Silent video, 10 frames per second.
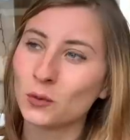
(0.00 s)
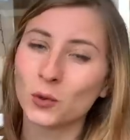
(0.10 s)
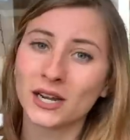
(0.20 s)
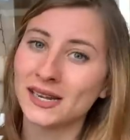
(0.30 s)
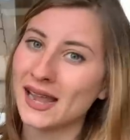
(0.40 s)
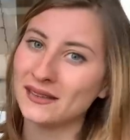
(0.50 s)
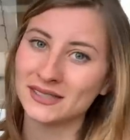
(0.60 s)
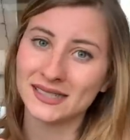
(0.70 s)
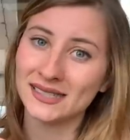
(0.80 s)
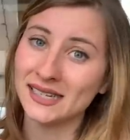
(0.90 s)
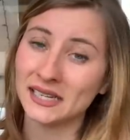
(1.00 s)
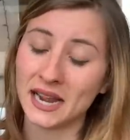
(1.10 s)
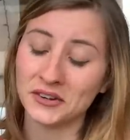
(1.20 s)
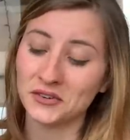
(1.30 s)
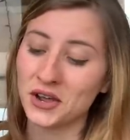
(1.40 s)
We're gonna have to see.
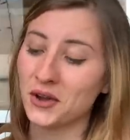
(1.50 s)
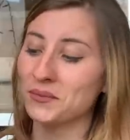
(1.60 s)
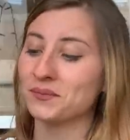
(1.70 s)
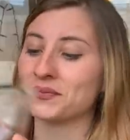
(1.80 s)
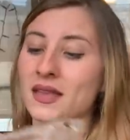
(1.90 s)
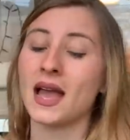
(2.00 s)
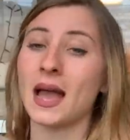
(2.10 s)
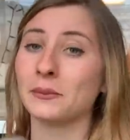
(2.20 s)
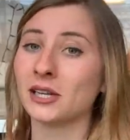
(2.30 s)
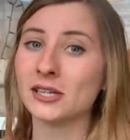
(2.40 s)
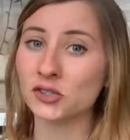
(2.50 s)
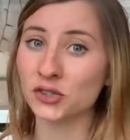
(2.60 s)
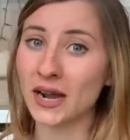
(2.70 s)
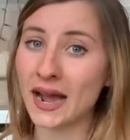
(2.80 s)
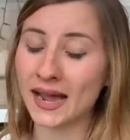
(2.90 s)
I don't know. I'm gonna
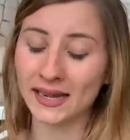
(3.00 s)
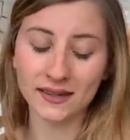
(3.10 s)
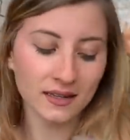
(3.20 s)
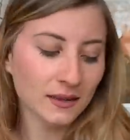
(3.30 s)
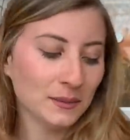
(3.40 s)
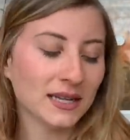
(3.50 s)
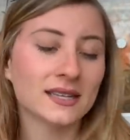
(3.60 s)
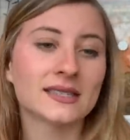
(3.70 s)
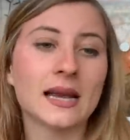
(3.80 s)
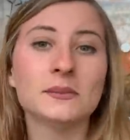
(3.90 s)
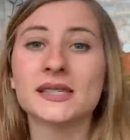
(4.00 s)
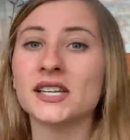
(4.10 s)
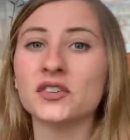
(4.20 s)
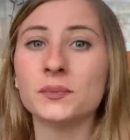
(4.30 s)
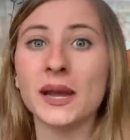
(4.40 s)
try, because I'm
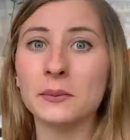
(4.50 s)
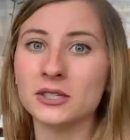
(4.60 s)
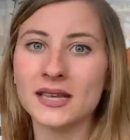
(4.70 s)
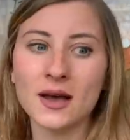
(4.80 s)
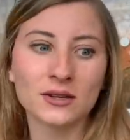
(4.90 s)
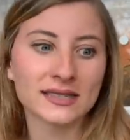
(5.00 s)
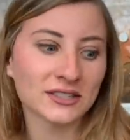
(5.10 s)
sick of paper towels.